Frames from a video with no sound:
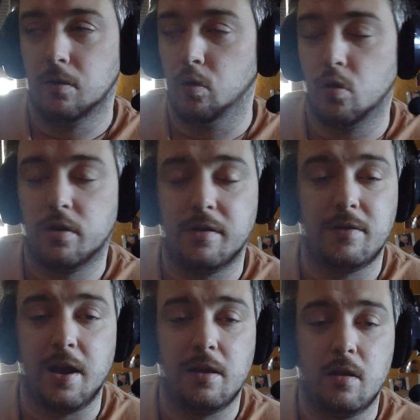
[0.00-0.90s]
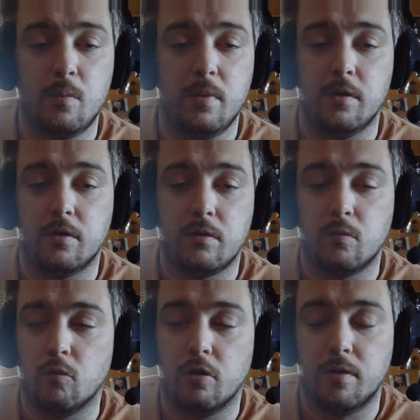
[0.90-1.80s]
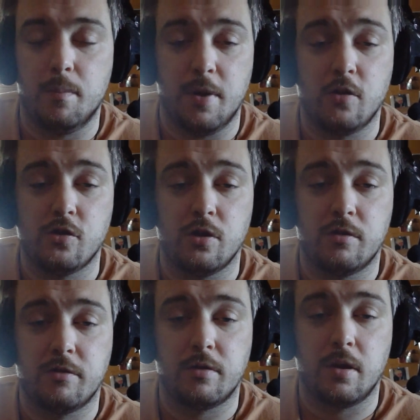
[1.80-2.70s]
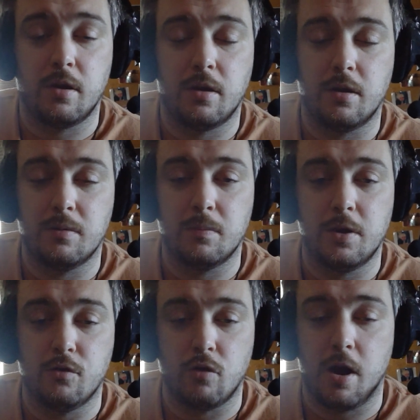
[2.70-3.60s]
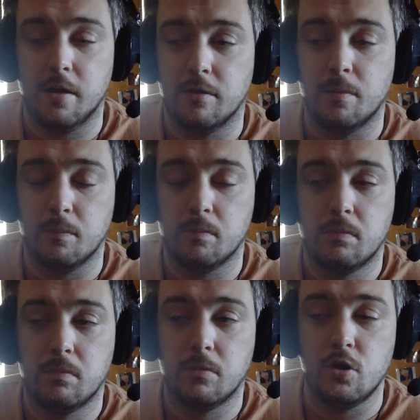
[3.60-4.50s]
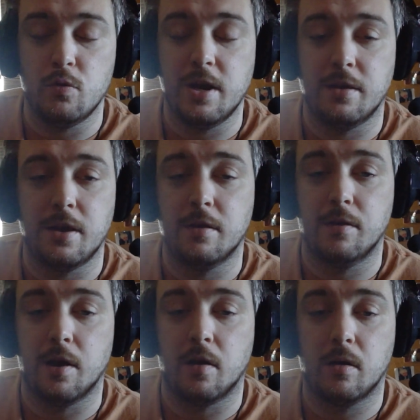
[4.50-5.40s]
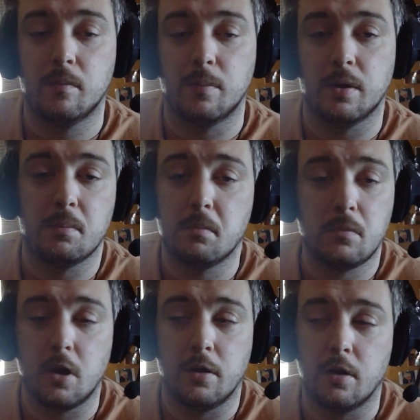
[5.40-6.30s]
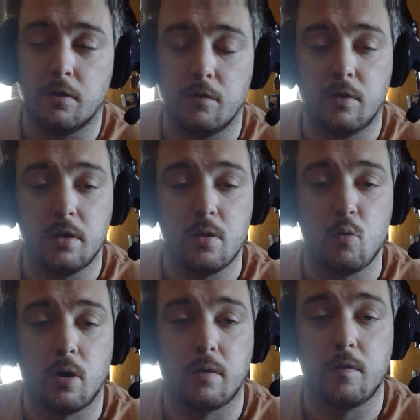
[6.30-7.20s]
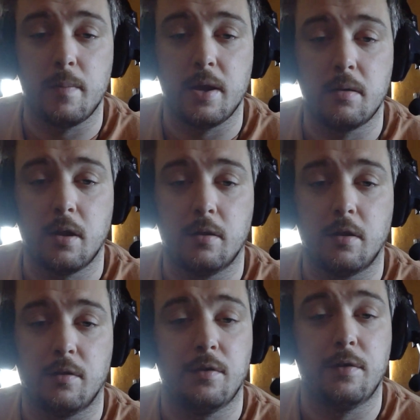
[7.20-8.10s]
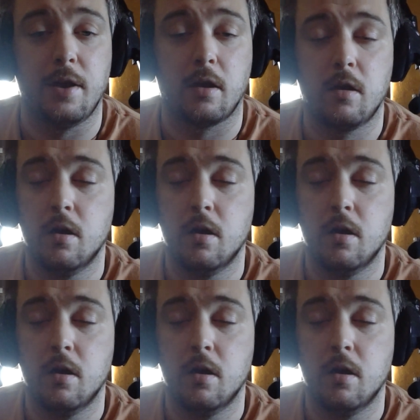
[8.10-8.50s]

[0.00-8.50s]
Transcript: Lords of Salem is was ambitious. He tried some unique things there, but it doesn't really work for me. It doesn't stick.